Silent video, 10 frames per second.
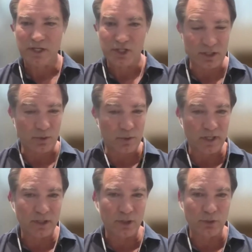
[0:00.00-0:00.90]
She's the
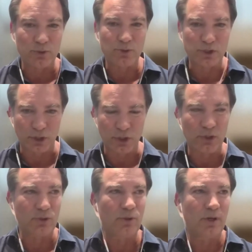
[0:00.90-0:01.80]
one who saw
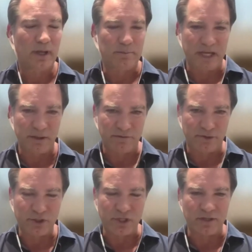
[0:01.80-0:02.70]
you, made the
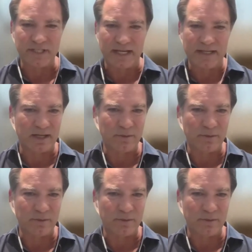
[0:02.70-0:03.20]
first contacts.